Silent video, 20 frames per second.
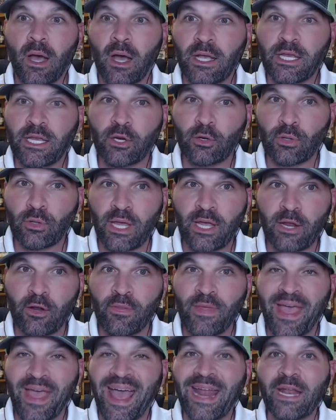A year
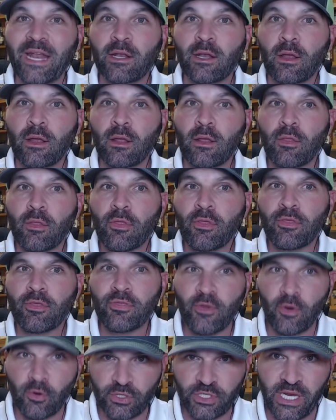later, they added
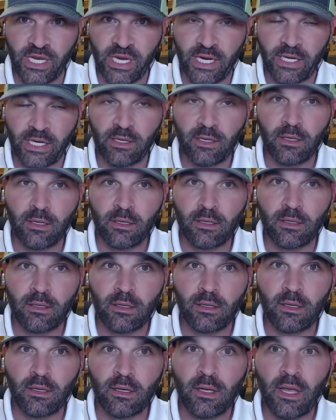13.
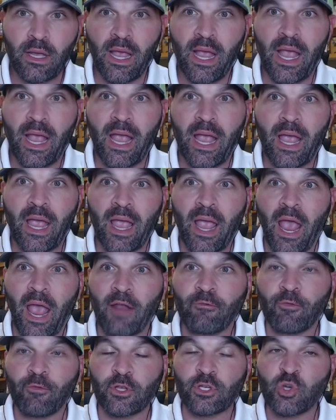
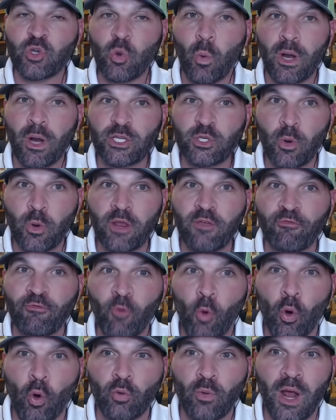And for the
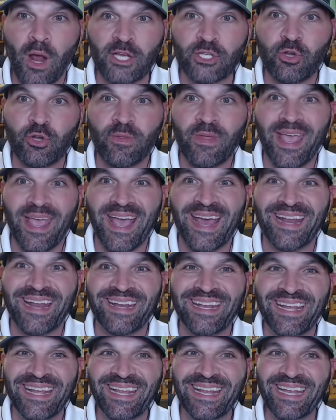2024 roster, they
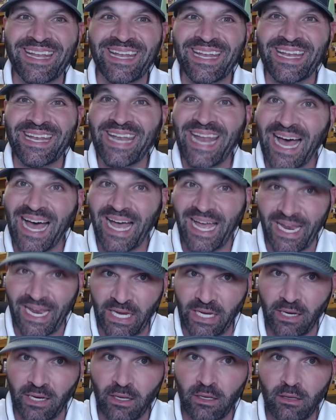added
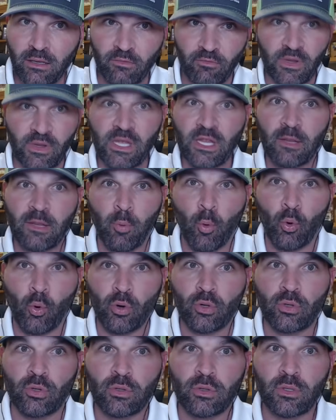9 via the
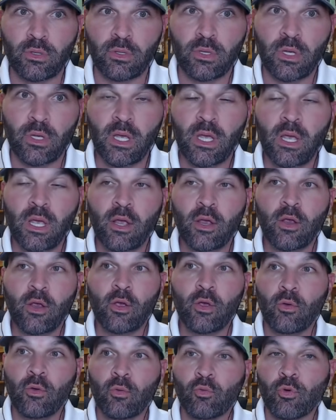portal.
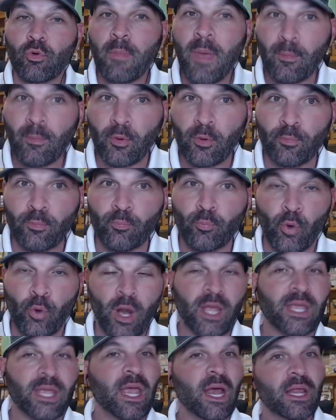Remember,
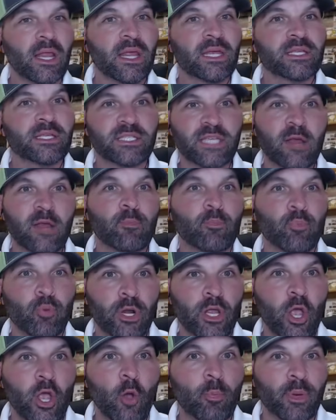Brian Kelly had said
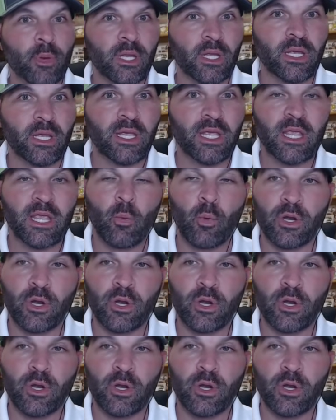pretty openly he